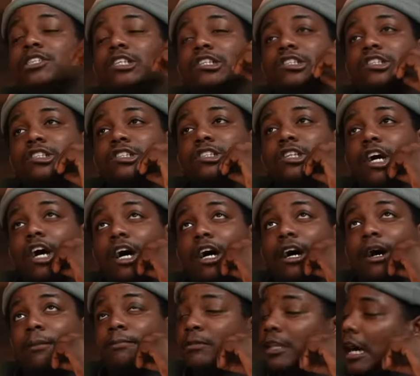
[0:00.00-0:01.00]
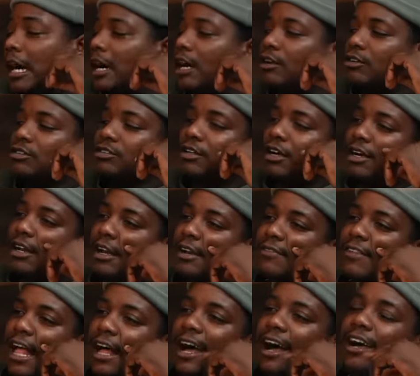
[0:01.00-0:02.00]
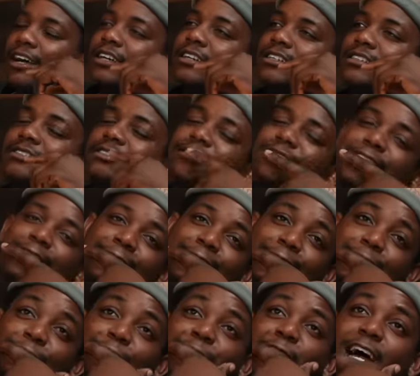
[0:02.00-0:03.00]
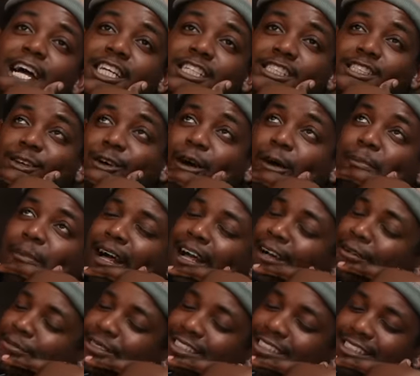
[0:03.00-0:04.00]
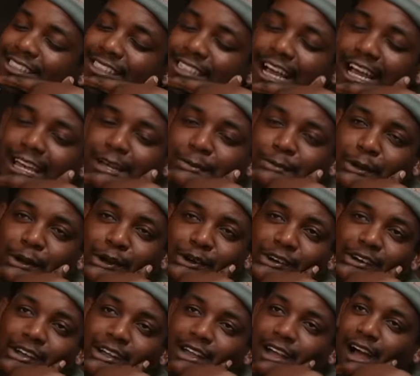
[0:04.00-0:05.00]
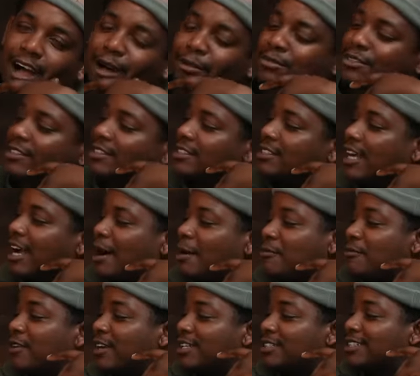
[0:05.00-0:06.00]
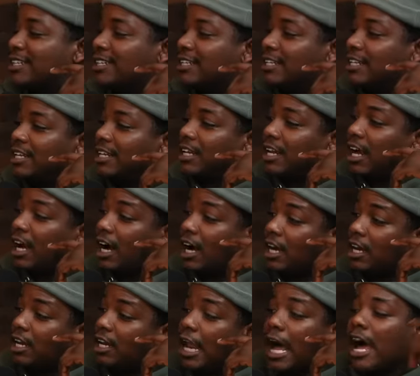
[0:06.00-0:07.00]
I'm you still, still suck. I'm nah, I don't. I, it's, fresh, so I'm like, I'm still tight, bro. I'm still tight. I'm replied, to, but you not, huh?